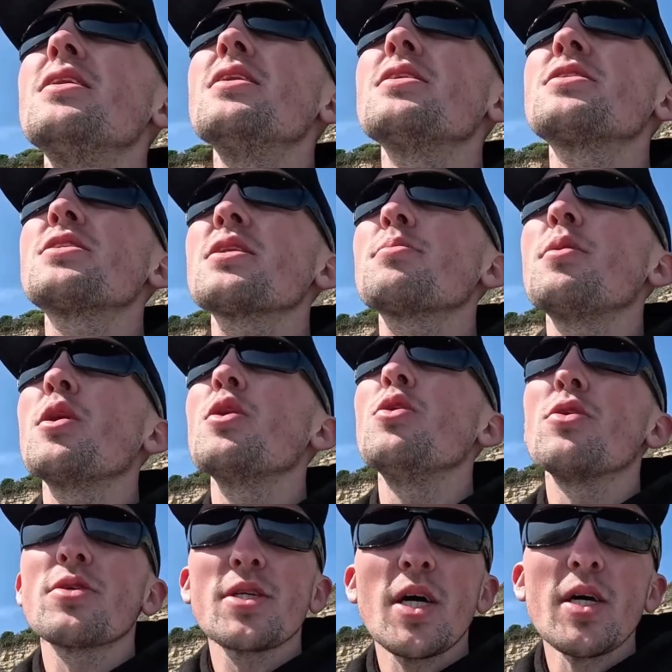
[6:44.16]

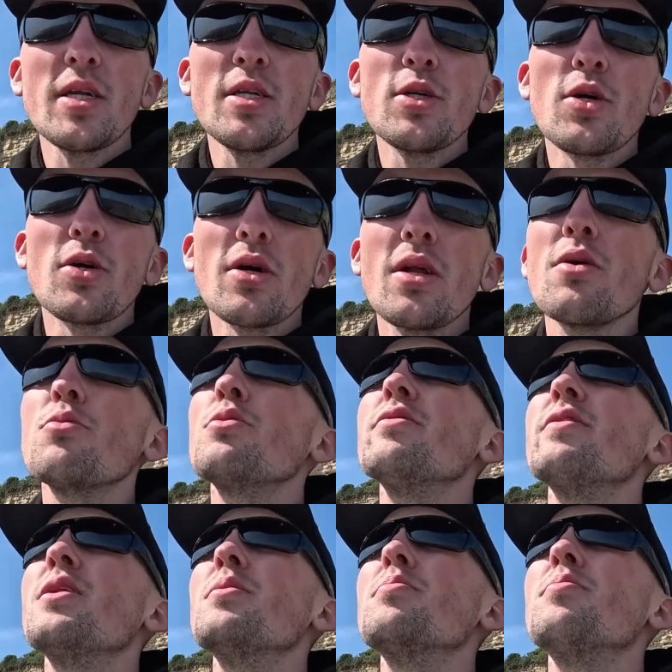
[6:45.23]
little tiny dongle out with
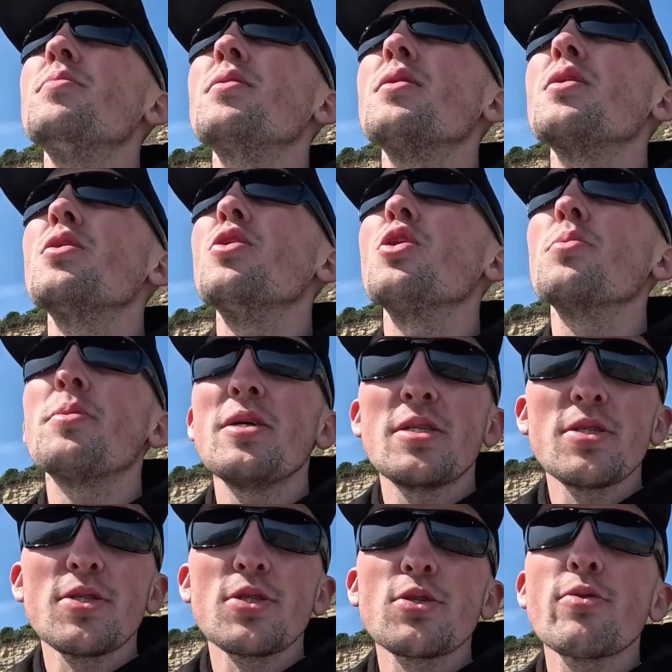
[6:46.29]
little
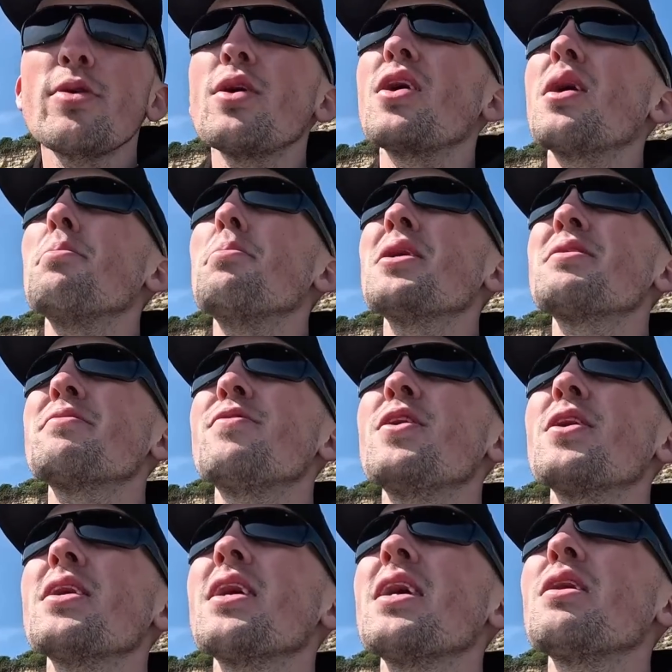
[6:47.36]
pieces of squid on. I might
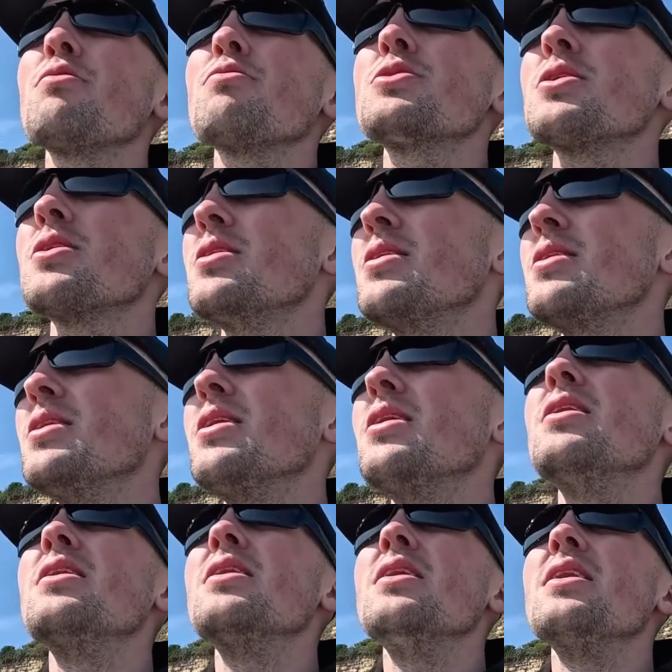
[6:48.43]
fire that out
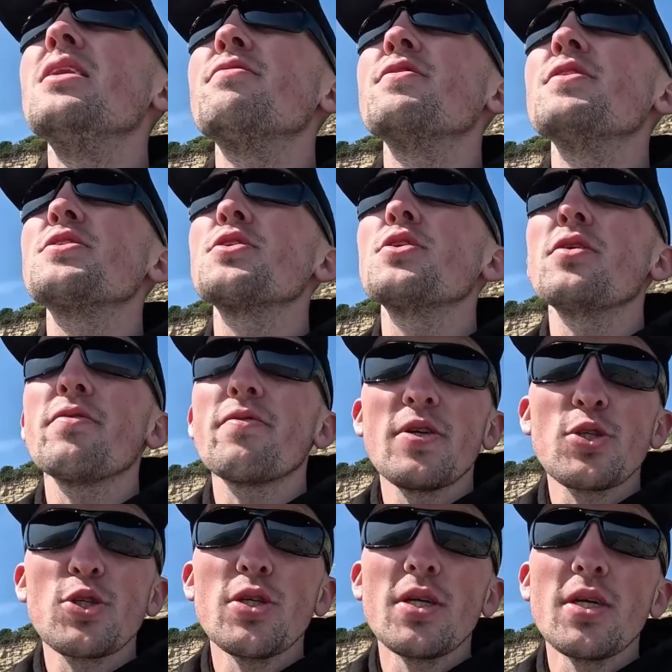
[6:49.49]
if it's not
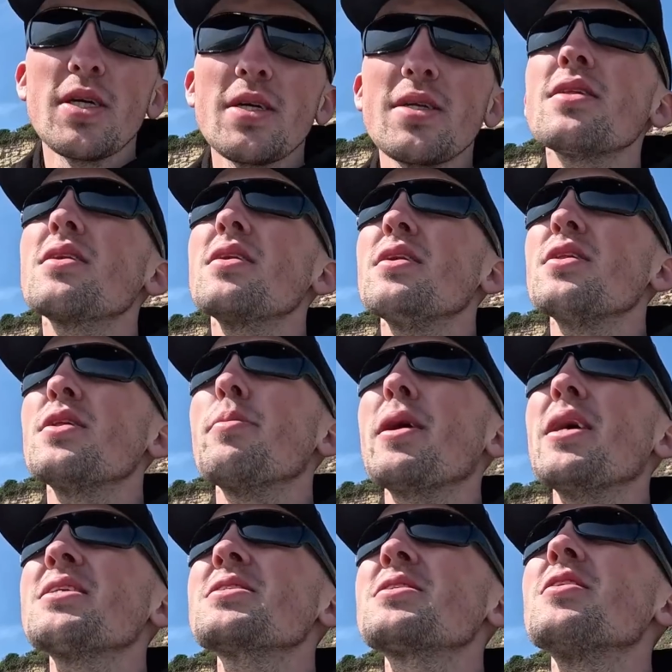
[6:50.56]
fishing the
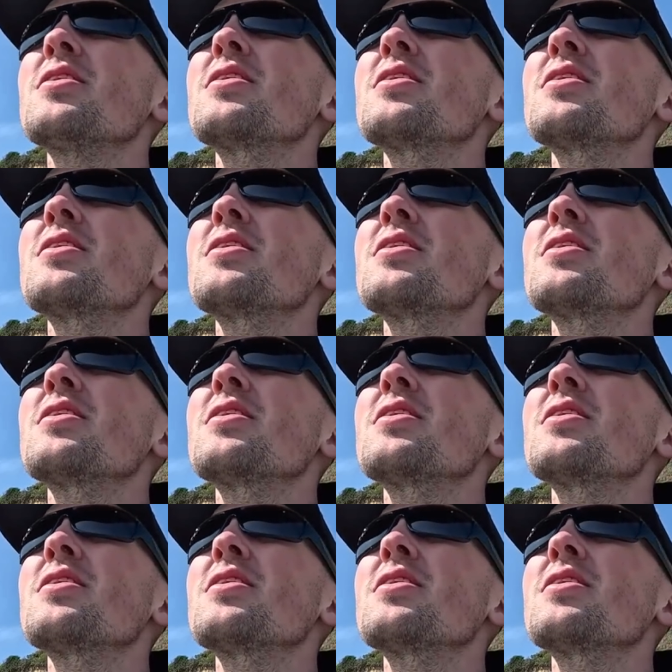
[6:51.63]
best,